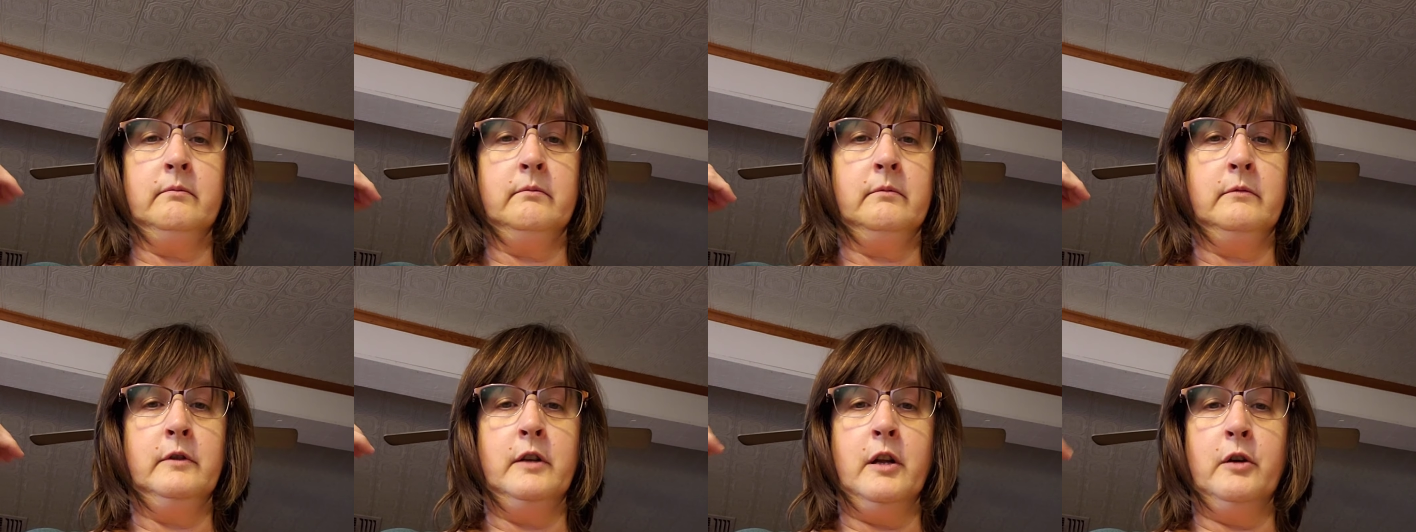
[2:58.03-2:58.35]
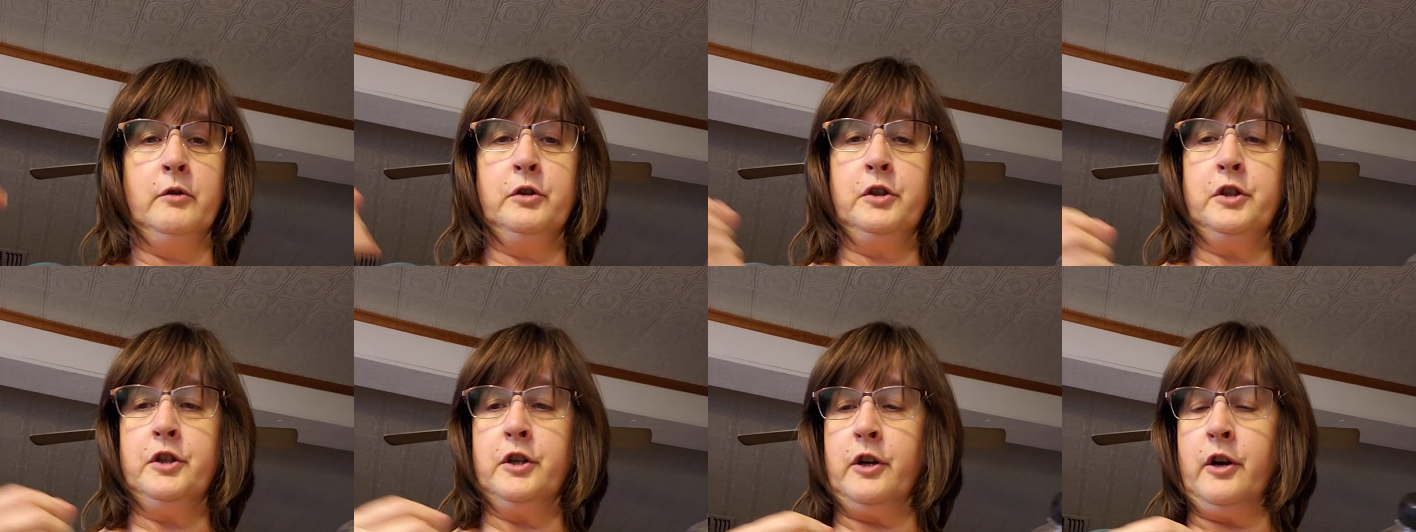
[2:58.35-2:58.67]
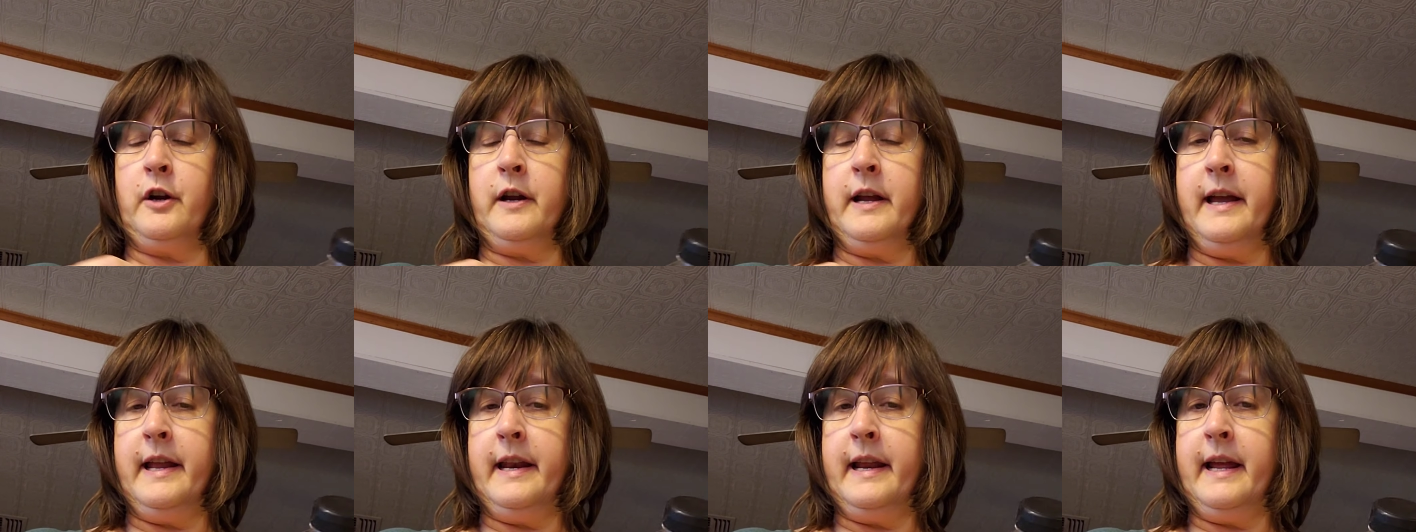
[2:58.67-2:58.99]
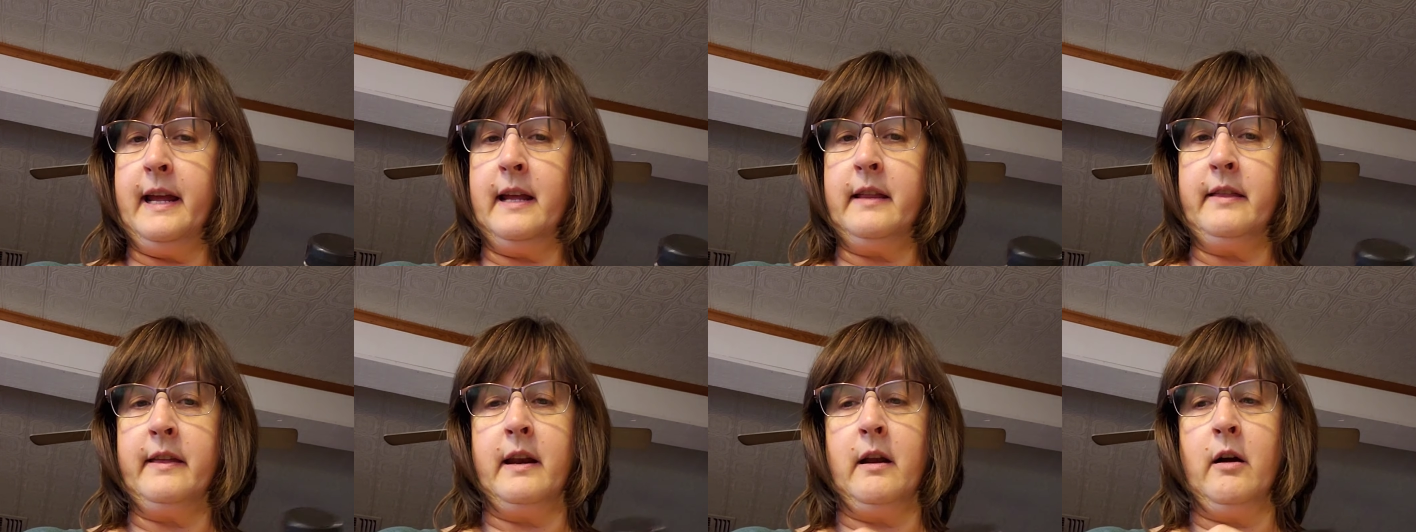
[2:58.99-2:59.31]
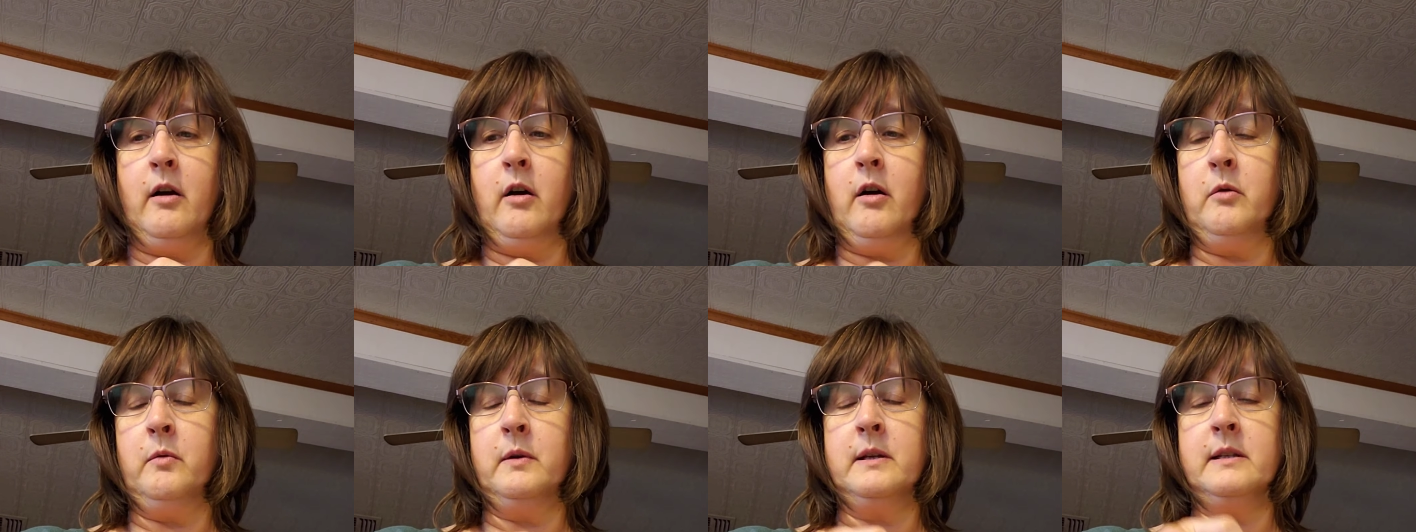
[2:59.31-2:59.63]
no sugar headache that I
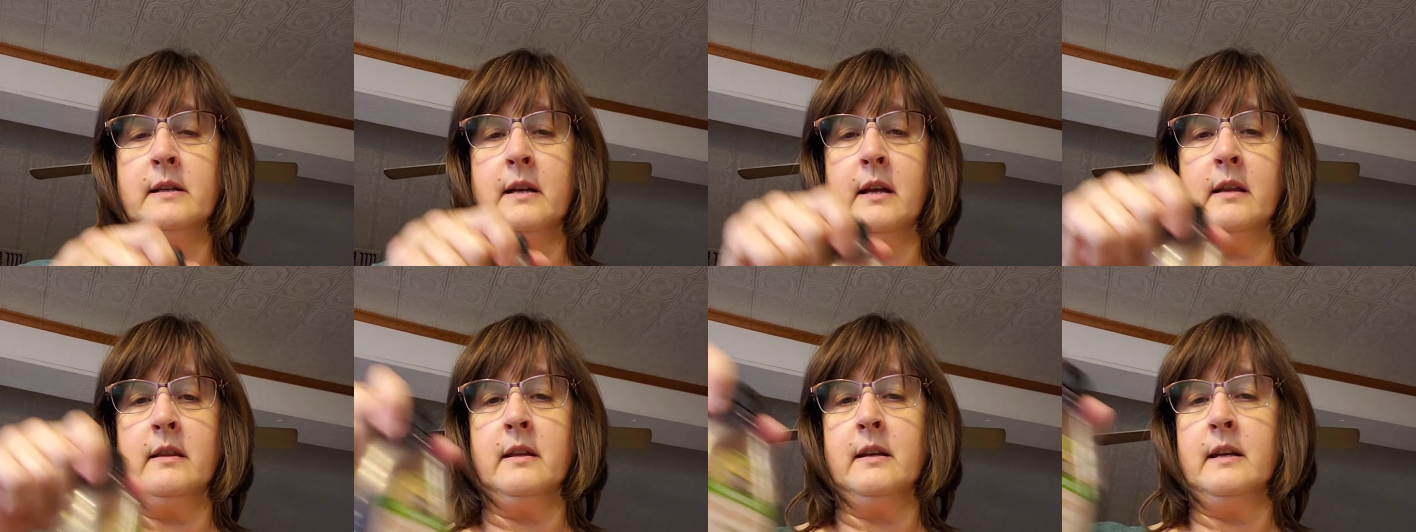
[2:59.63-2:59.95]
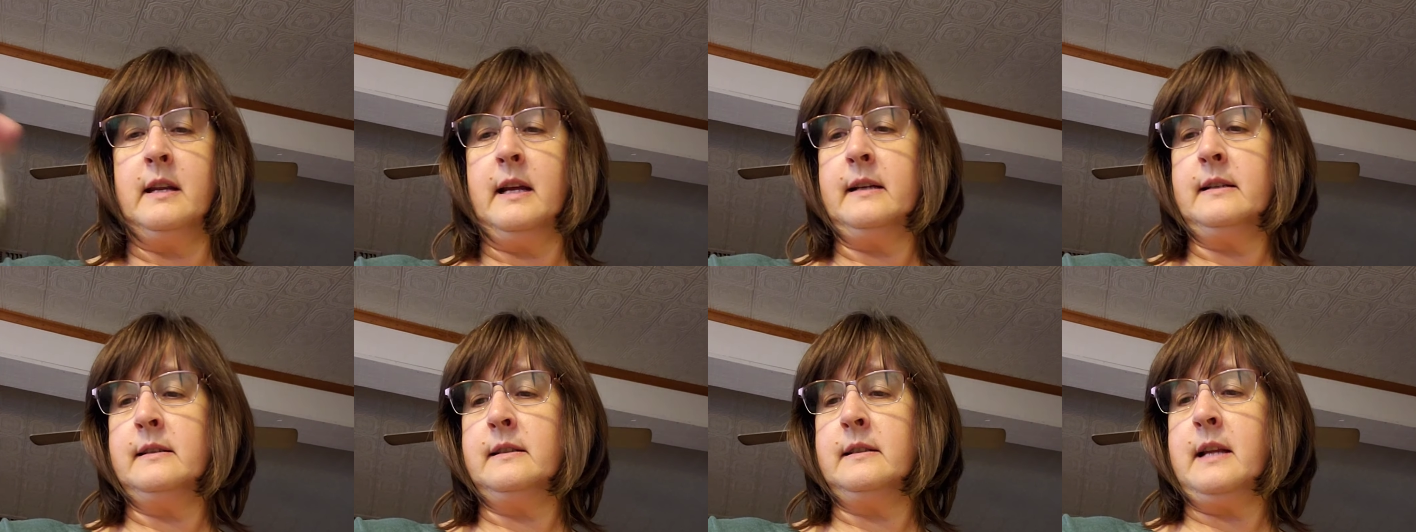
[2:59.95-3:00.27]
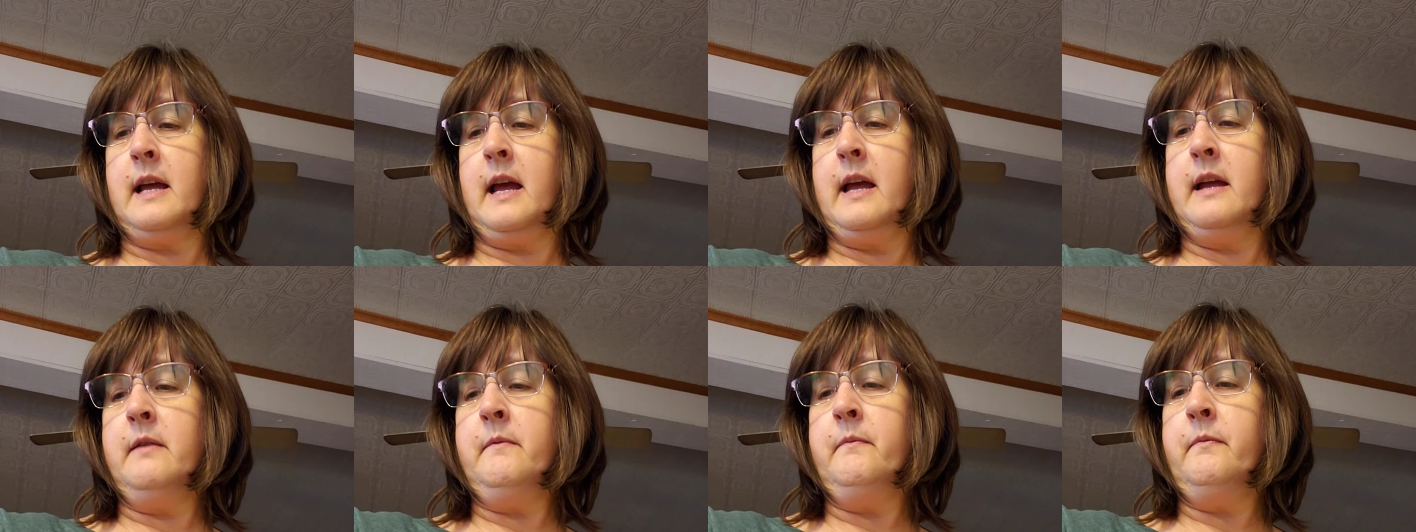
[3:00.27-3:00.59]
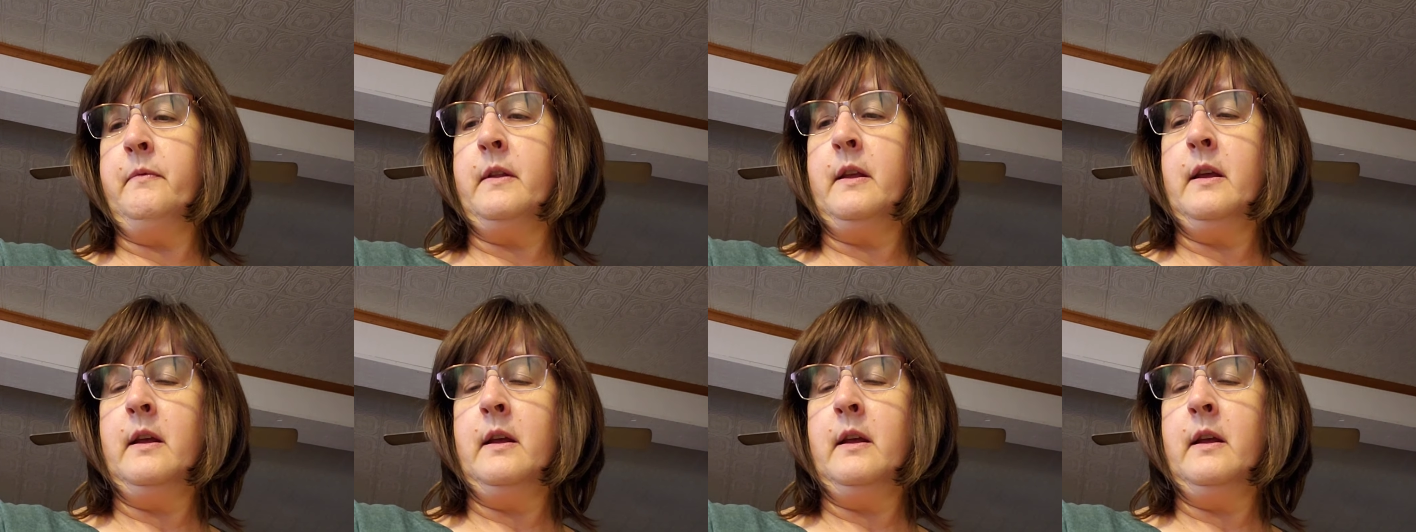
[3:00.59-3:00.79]
always get the next day